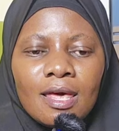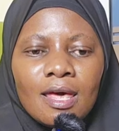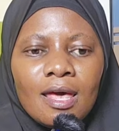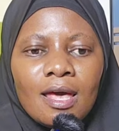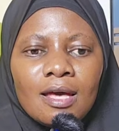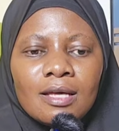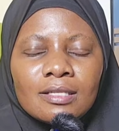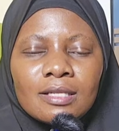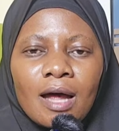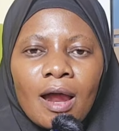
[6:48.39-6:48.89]

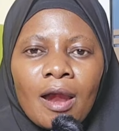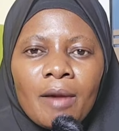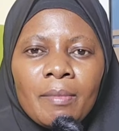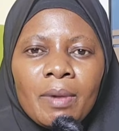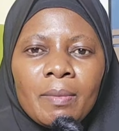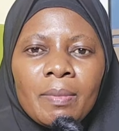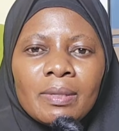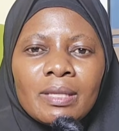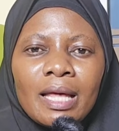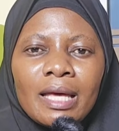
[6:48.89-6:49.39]
And I
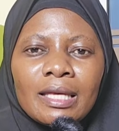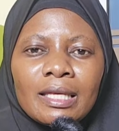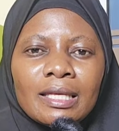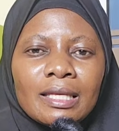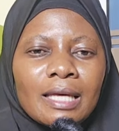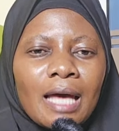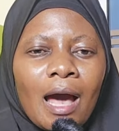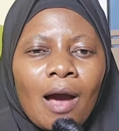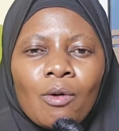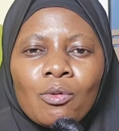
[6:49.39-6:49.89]
remember I
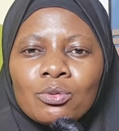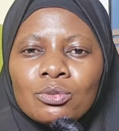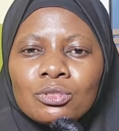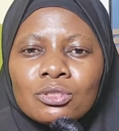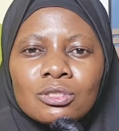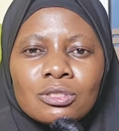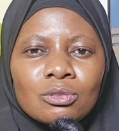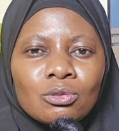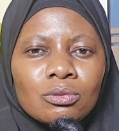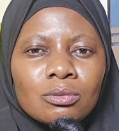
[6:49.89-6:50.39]

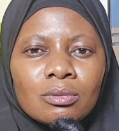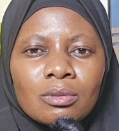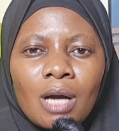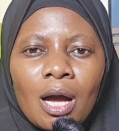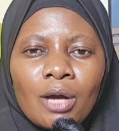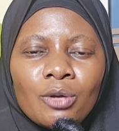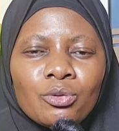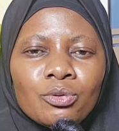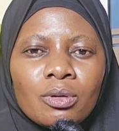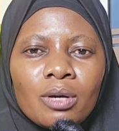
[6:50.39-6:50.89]

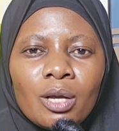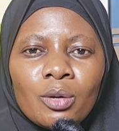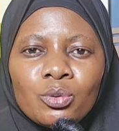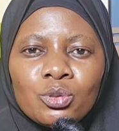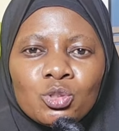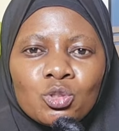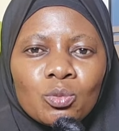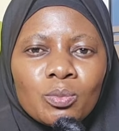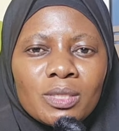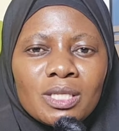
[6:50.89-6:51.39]

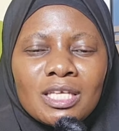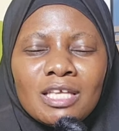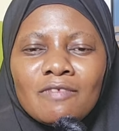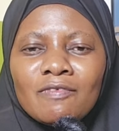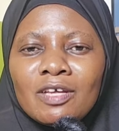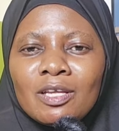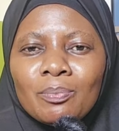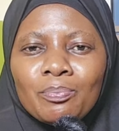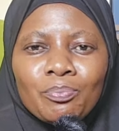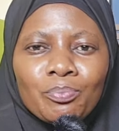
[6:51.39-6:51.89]
used to be
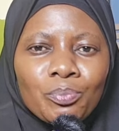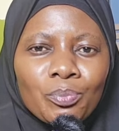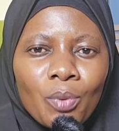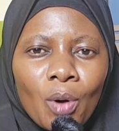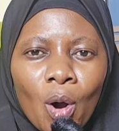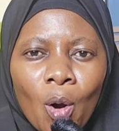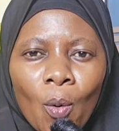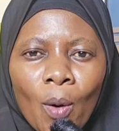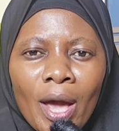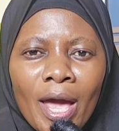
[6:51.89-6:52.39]
given
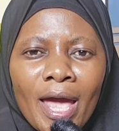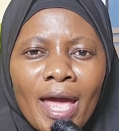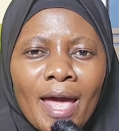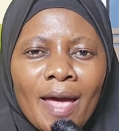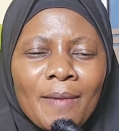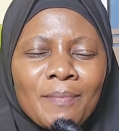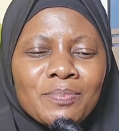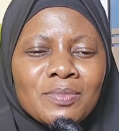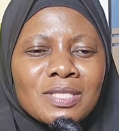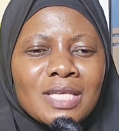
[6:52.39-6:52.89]

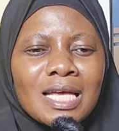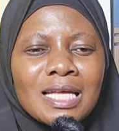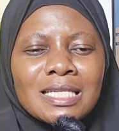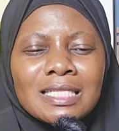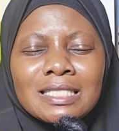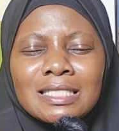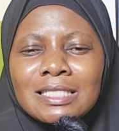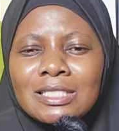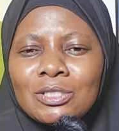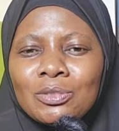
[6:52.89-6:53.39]
poems and,